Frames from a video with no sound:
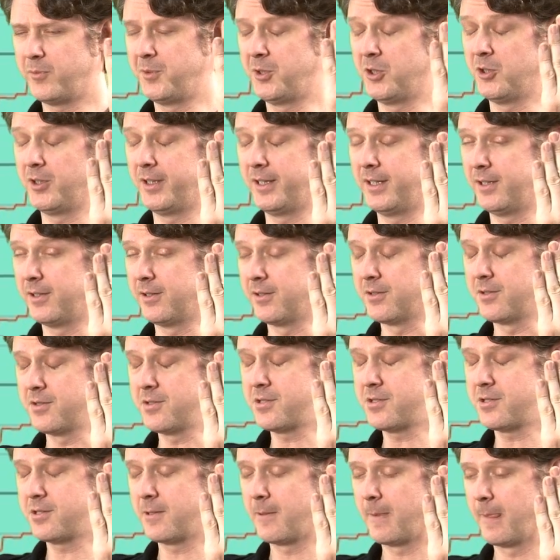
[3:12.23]
from your
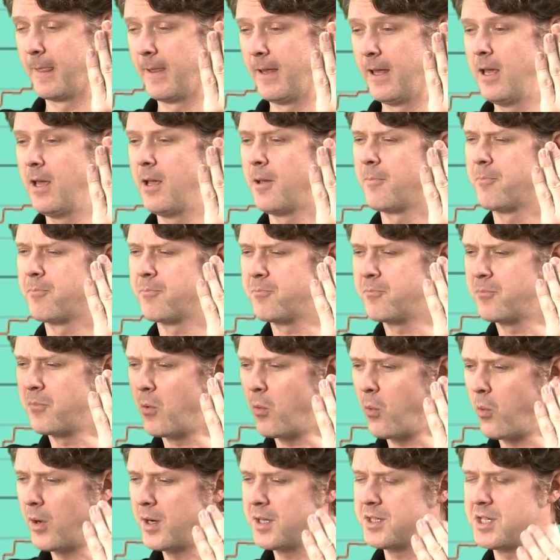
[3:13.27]
ears,
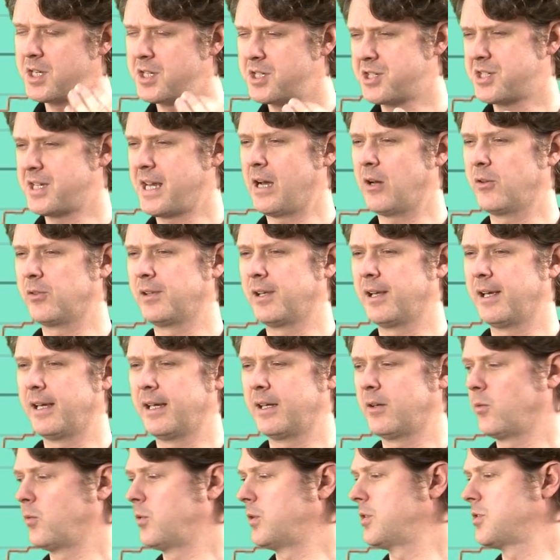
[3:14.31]
but what does it sound
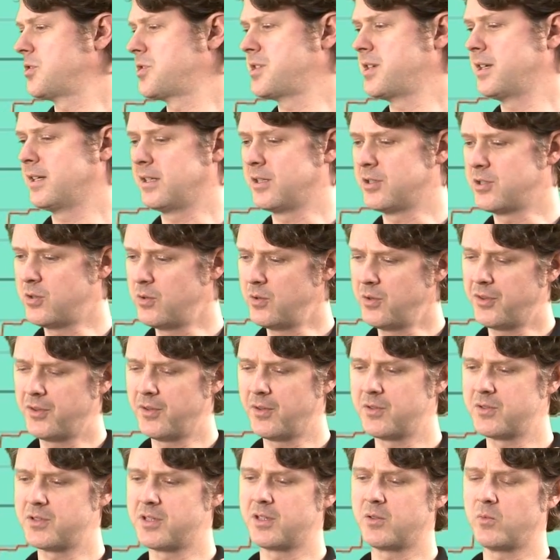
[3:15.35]
like when you're sitting two
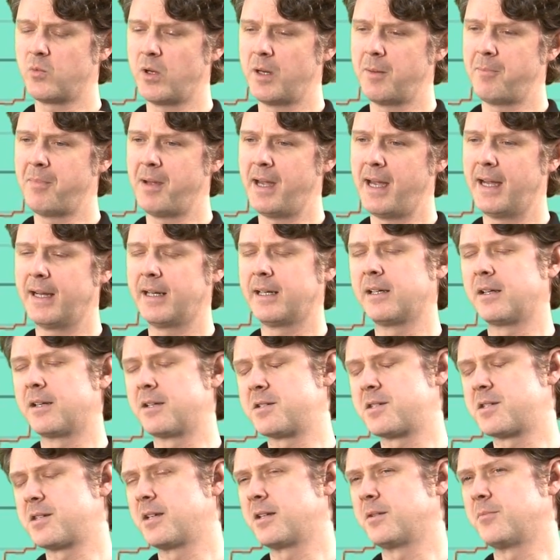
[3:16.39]
thirds of the way back in
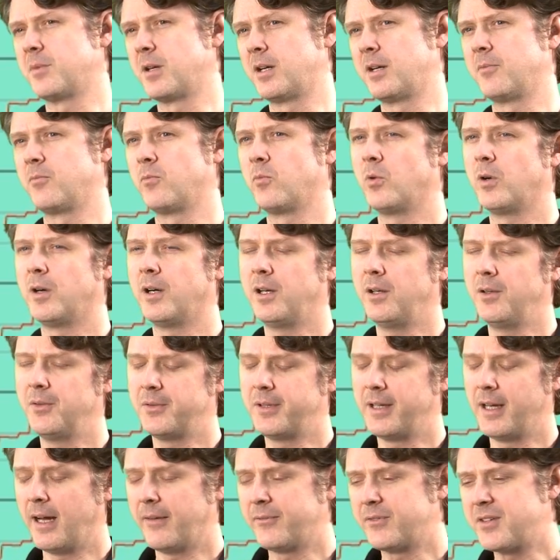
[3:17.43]
a cinema?
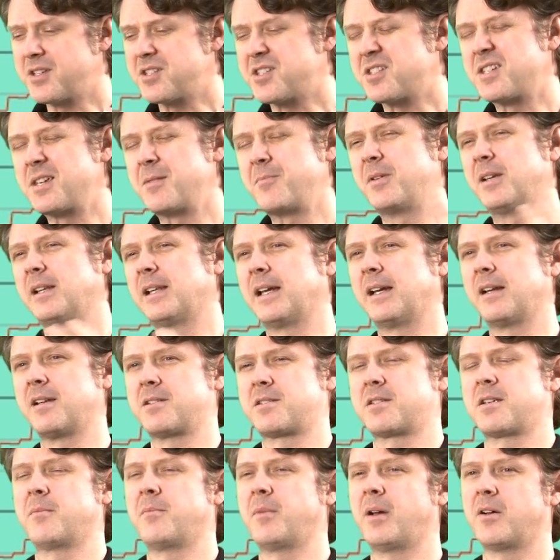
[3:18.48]
Well, you have to simulate
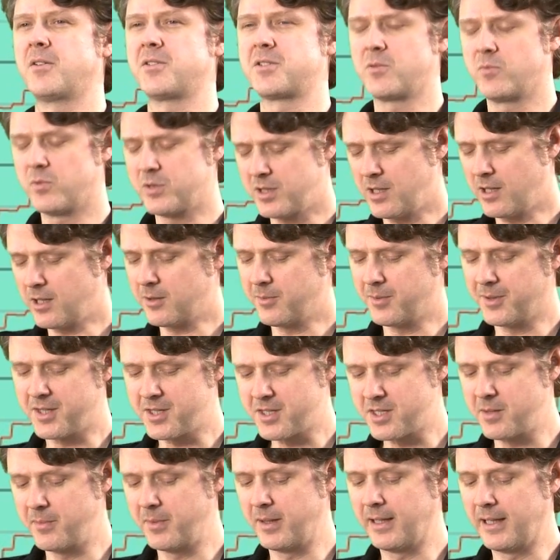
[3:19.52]
it somehow. So we'll talk about the
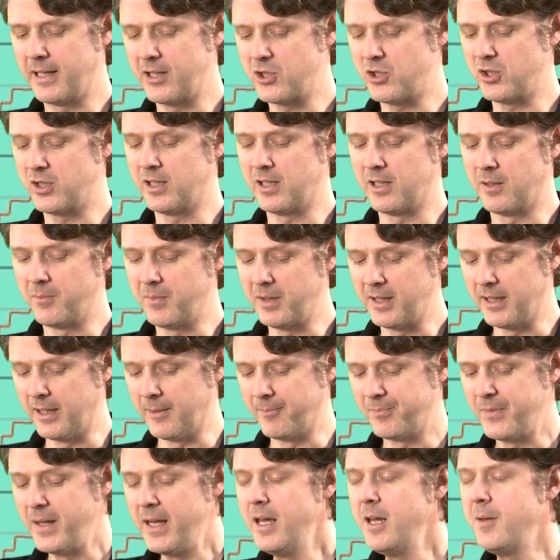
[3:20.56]
simulation in a
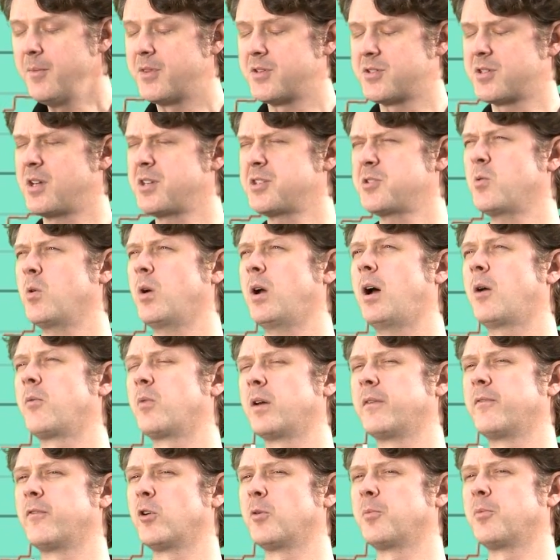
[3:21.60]
minute. There's also a
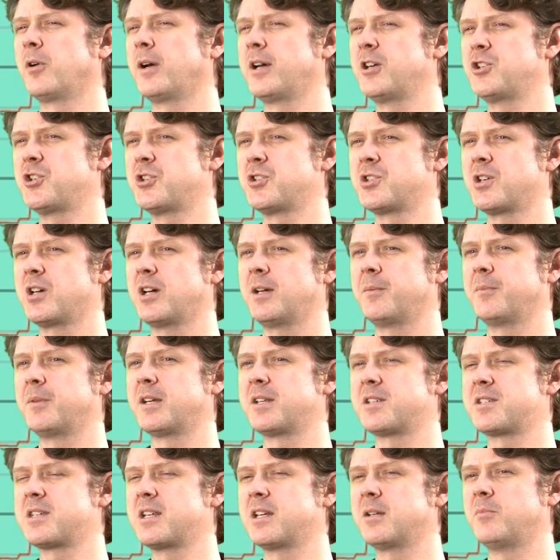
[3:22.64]
reverberation time
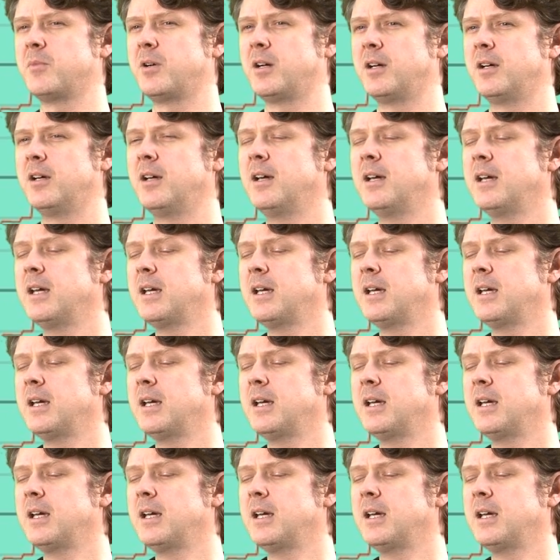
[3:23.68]
in a cinema.